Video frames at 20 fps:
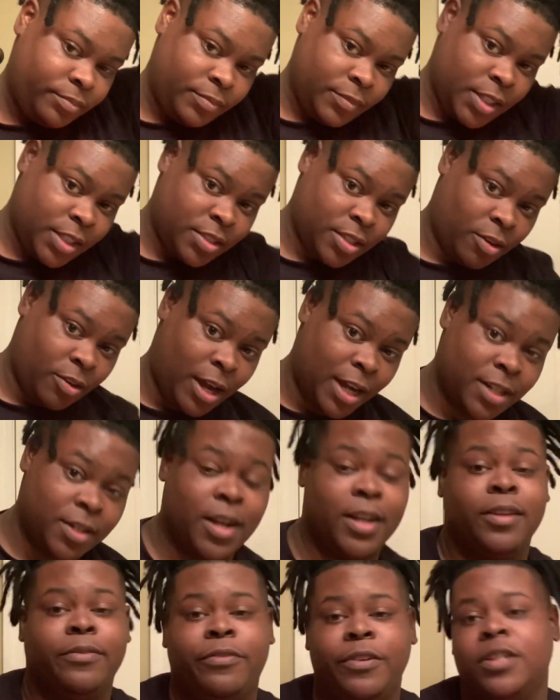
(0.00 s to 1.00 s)
So I tried
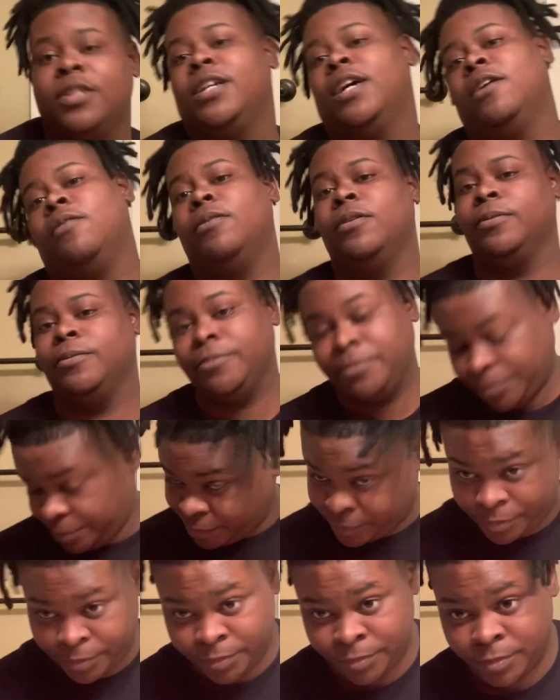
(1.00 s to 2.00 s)
to fix that one.
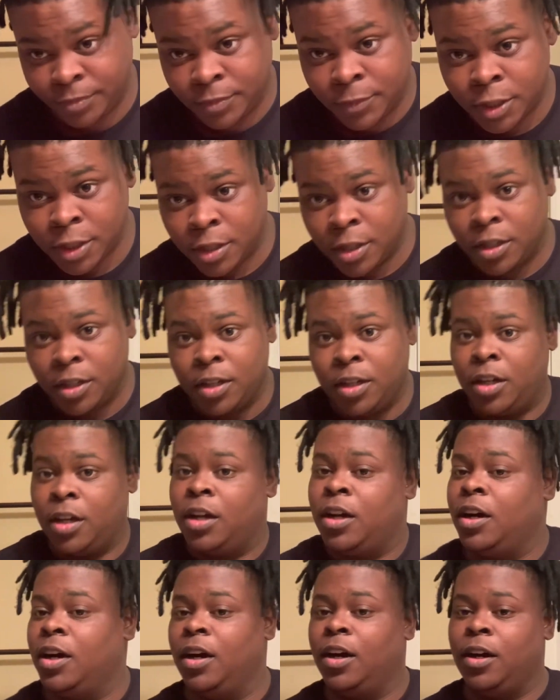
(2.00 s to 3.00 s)

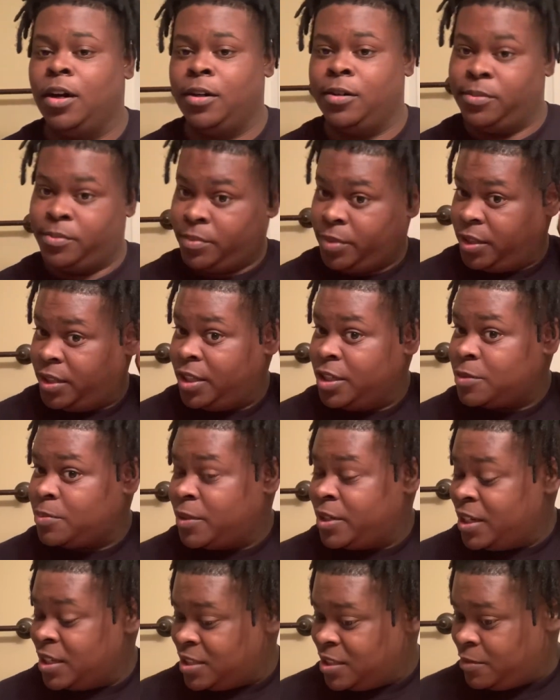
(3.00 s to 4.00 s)
Um, but this one
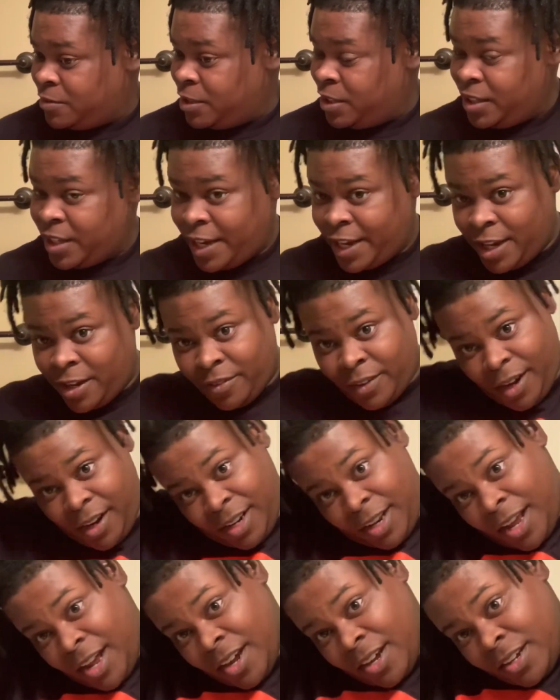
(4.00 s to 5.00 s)
doesn't really have a
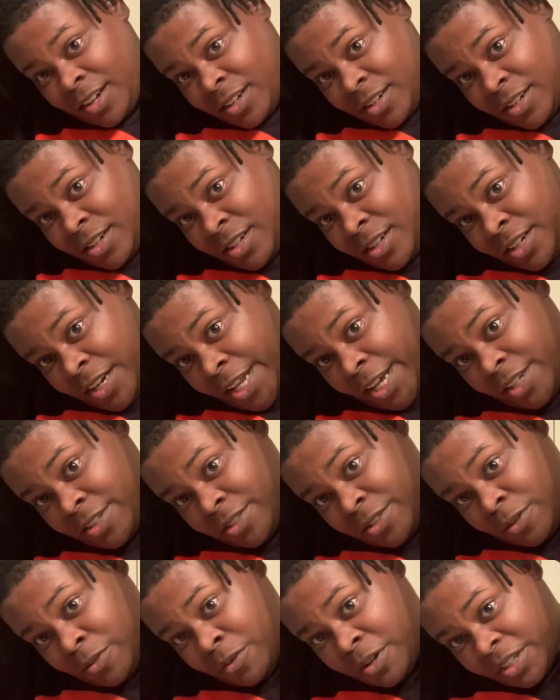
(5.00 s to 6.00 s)
lock next
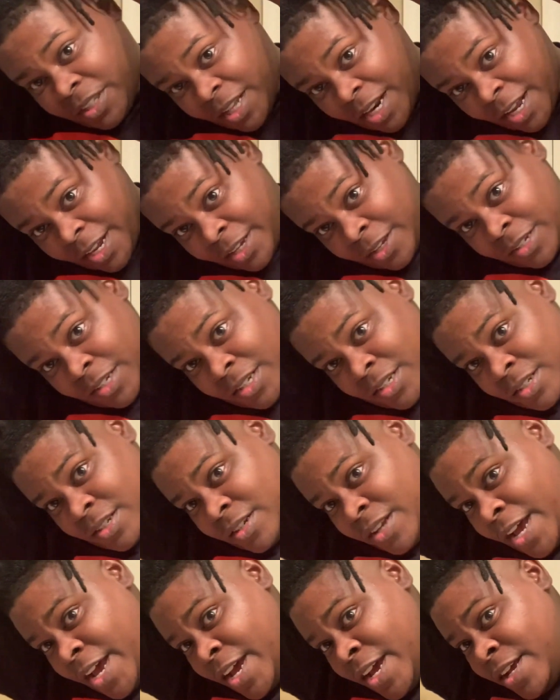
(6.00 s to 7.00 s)
to it that I can
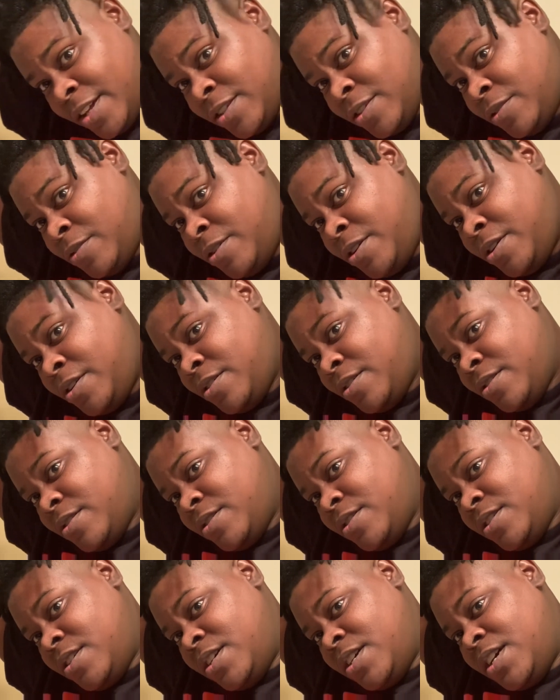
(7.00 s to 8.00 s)
add to it.
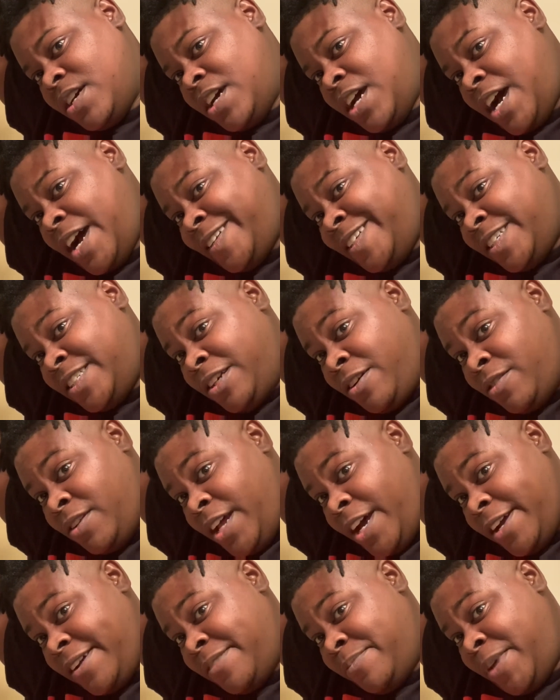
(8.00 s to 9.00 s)
I just don't
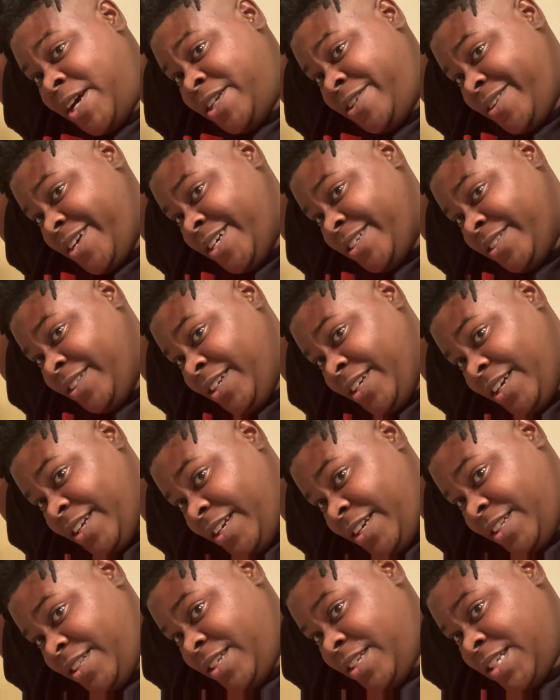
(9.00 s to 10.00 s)
like my dreads looking
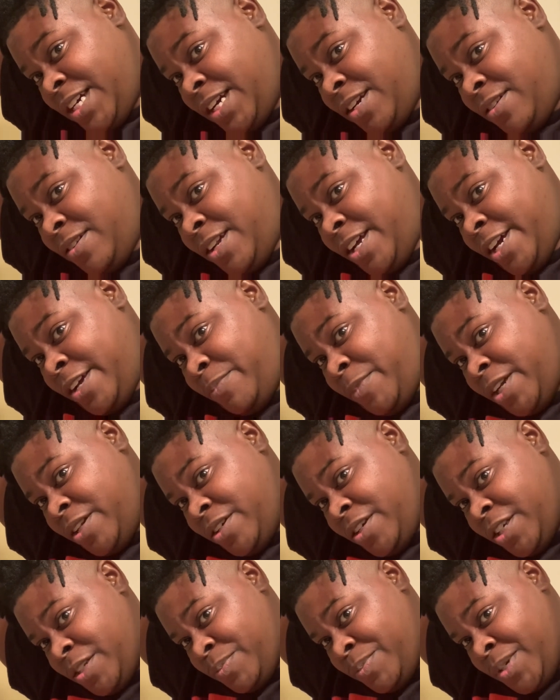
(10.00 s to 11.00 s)
like this. I don't like my
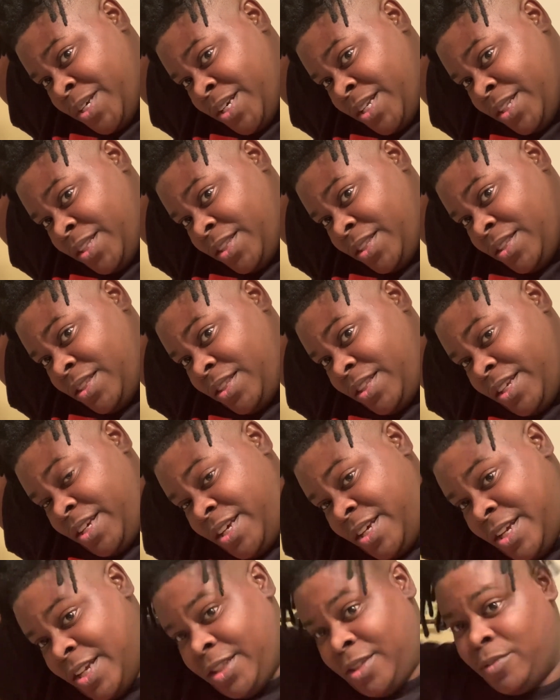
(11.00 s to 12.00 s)
dreads being
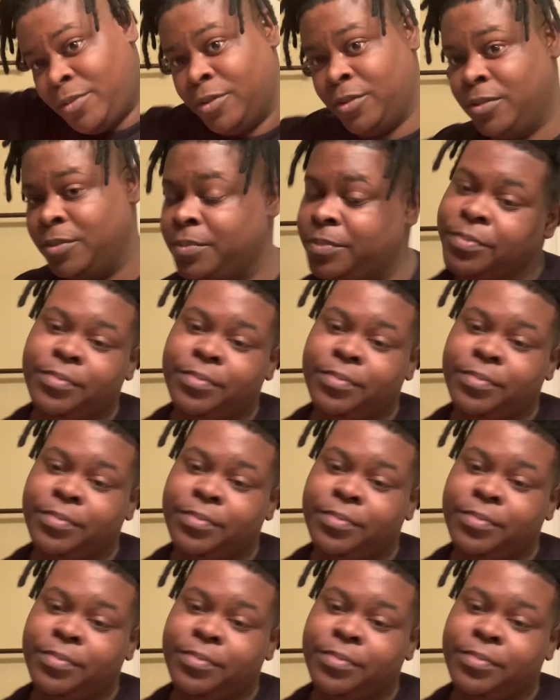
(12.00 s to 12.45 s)
thin at the root.